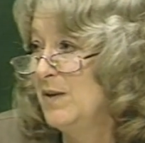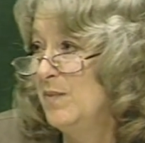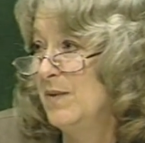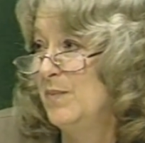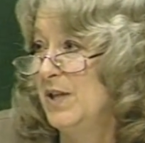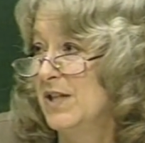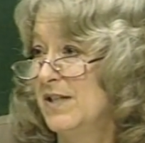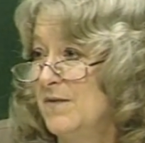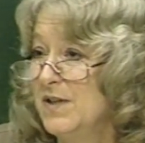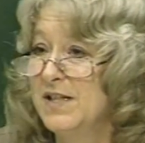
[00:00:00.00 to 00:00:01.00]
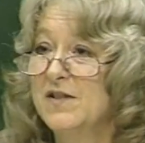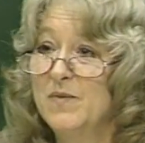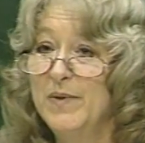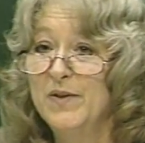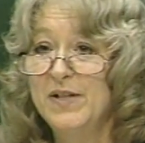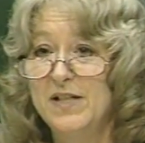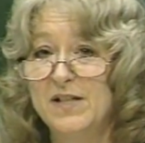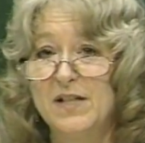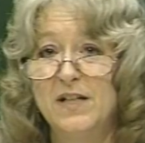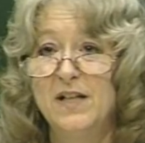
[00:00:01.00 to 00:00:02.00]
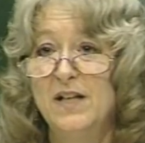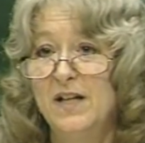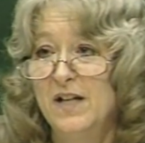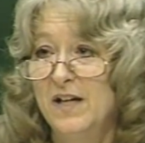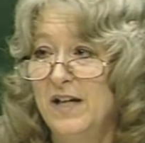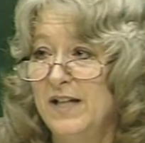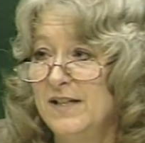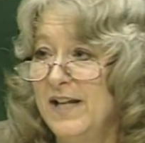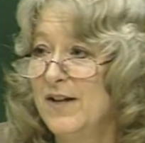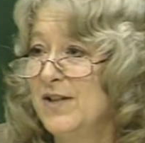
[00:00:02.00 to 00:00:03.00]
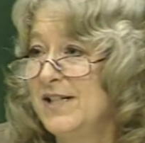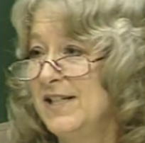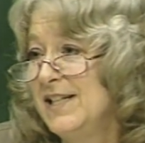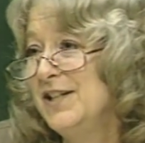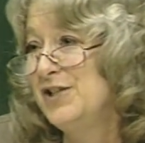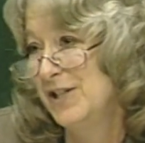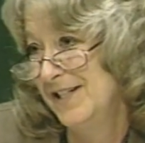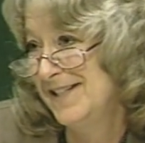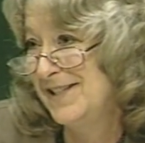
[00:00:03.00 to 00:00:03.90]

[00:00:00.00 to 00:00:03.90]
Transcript: a bit because of his experiences and, and talents in teaching.